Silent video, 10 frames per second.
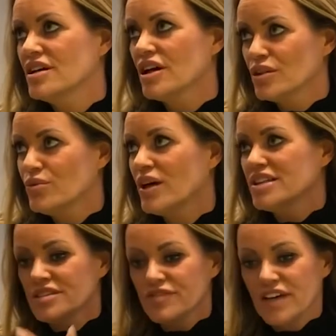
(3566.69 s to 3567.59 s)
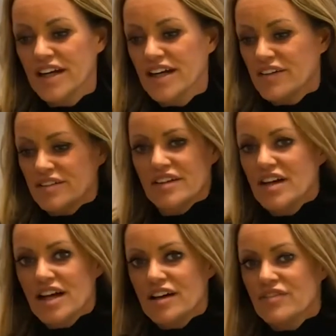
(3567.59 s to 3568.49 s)
Otherwise, if I
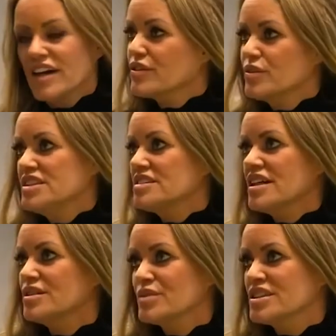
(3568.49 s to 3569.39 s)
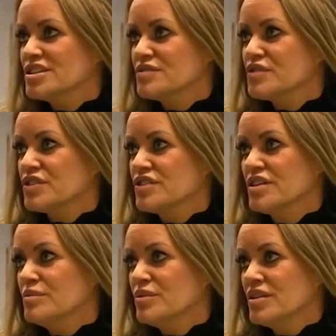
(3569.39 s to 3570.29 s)
have like 3 sandwiches 4:30
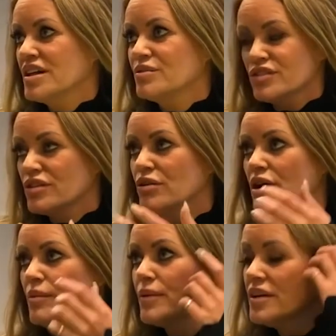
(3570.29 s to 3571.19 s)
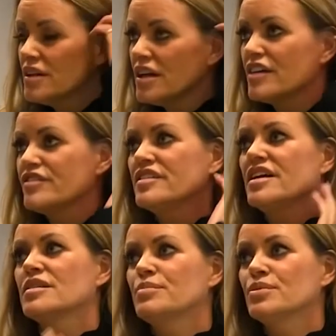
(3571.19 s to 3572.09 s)
in the morning, I would throw up everything
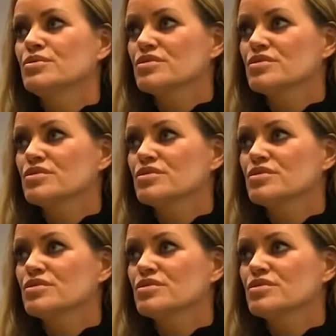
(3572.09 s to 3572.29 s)
in the pool.